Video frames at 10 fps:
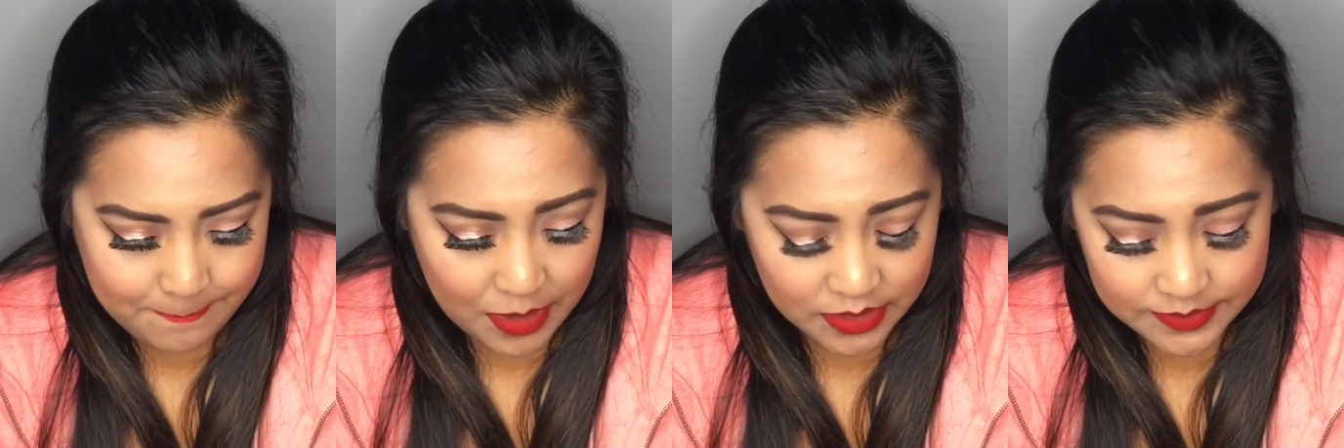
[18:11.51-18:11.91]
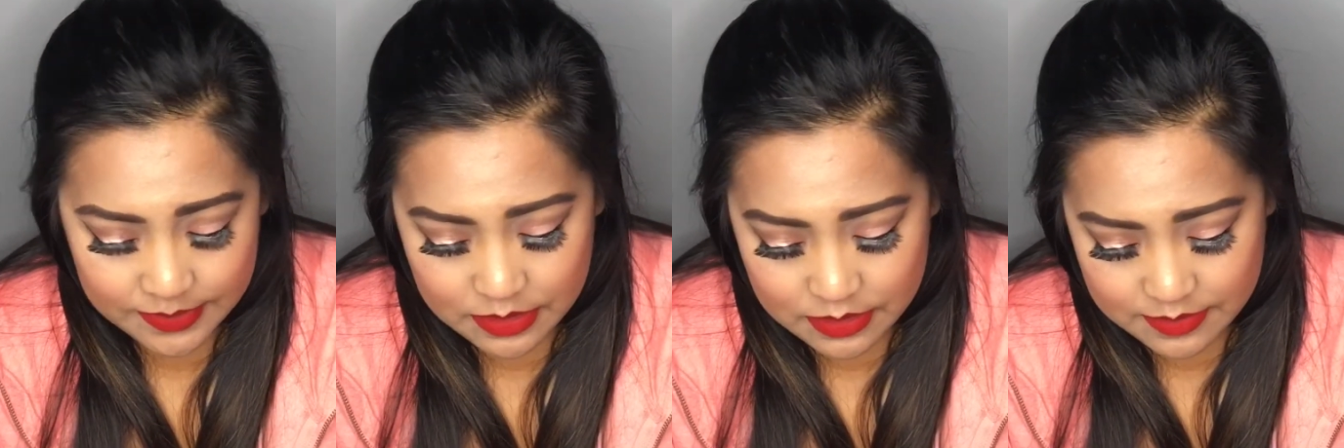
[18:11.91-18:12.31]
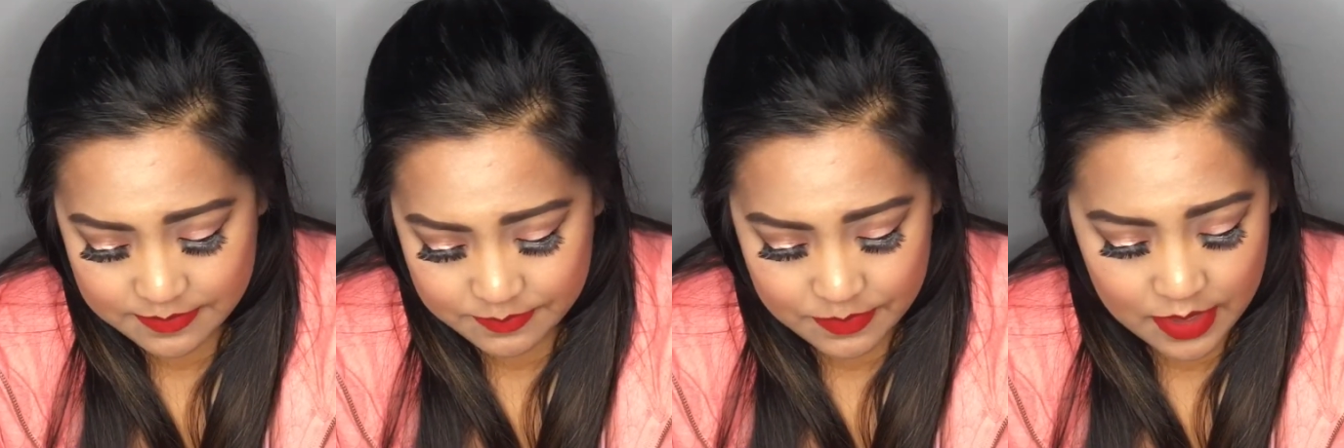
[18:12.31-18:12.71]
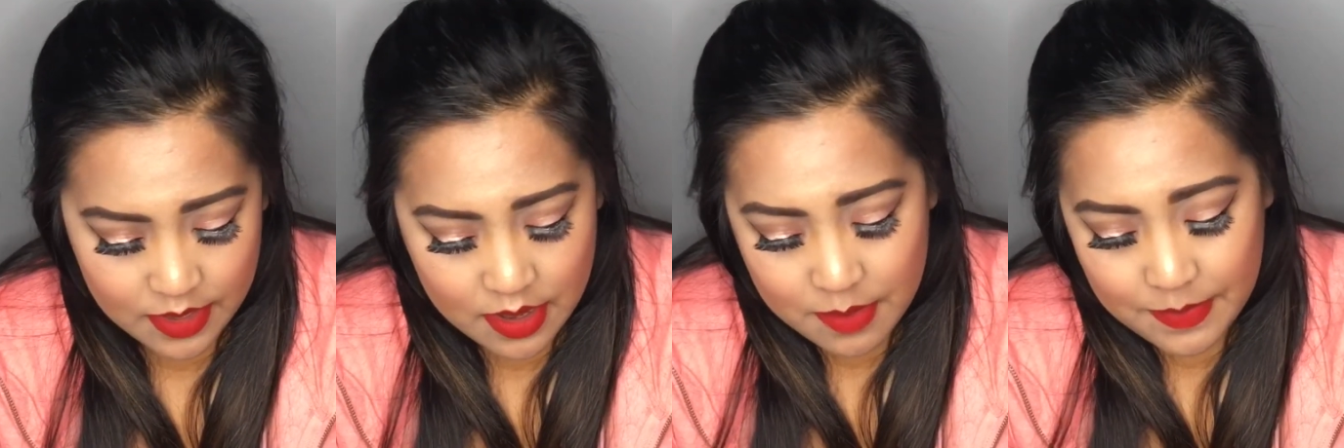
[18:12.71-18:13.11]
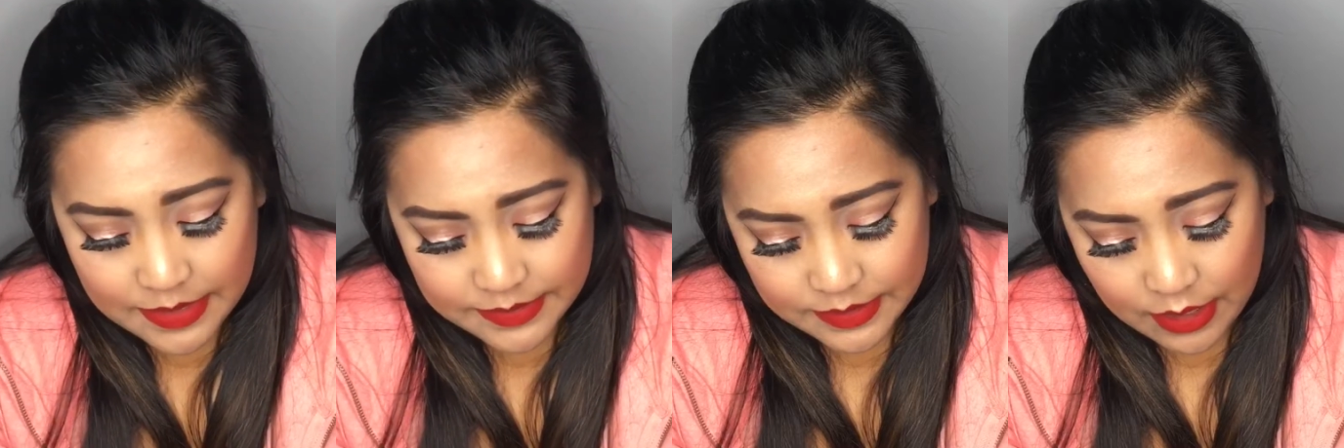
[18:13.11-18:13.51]
Buxom
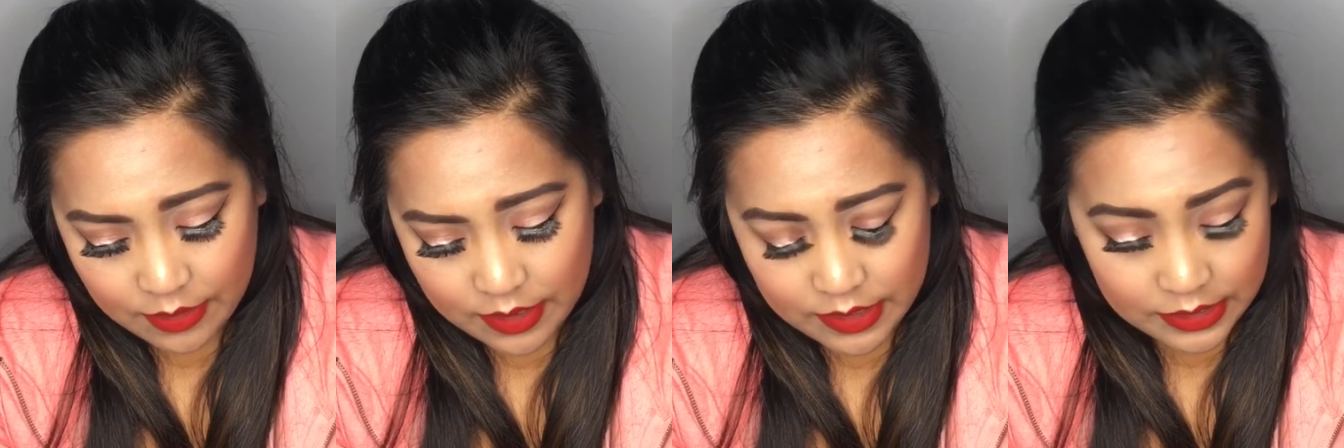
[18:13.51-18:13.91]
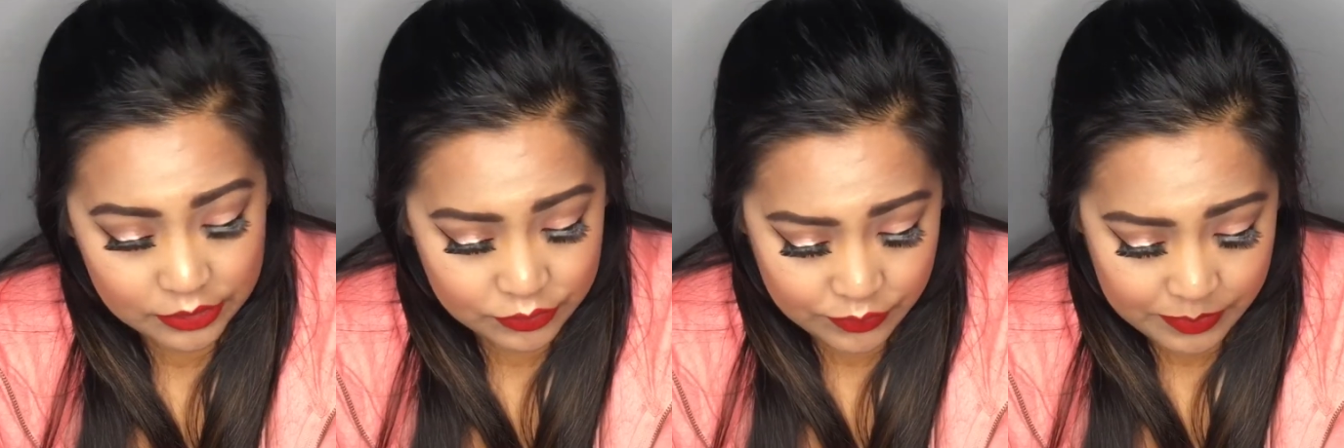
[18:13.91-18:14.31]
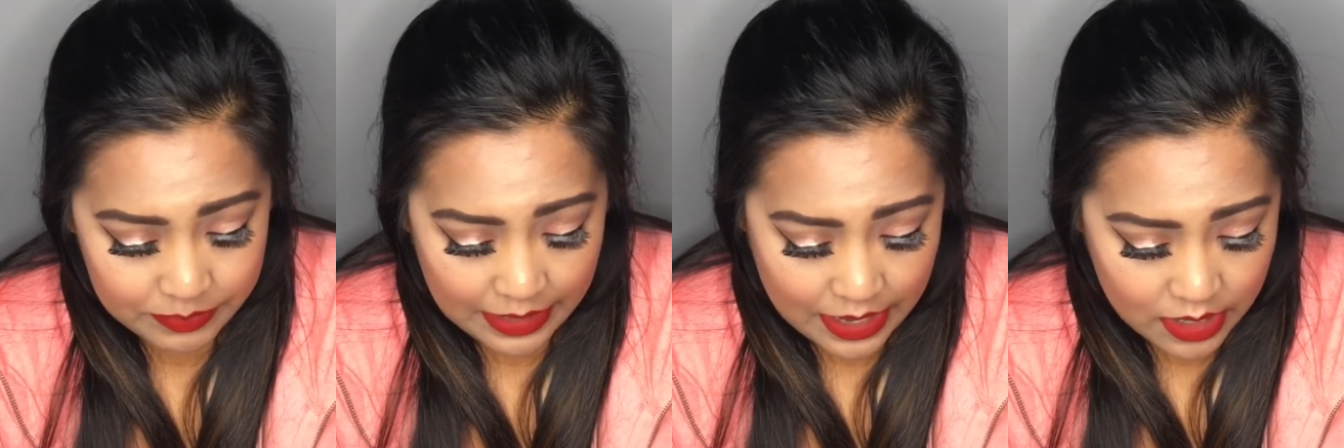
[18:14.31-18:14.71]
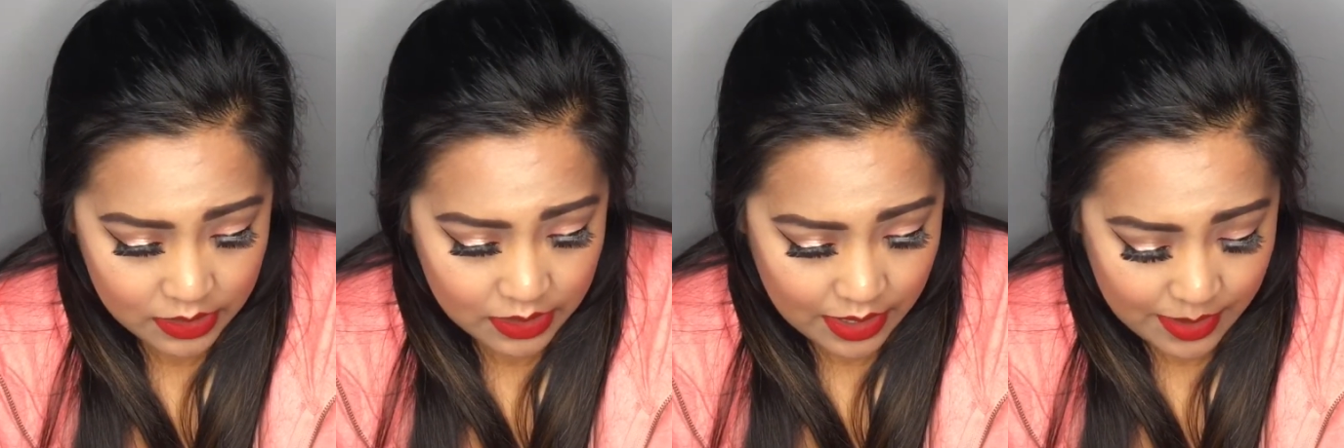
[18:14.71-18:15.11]
mascara in True Black.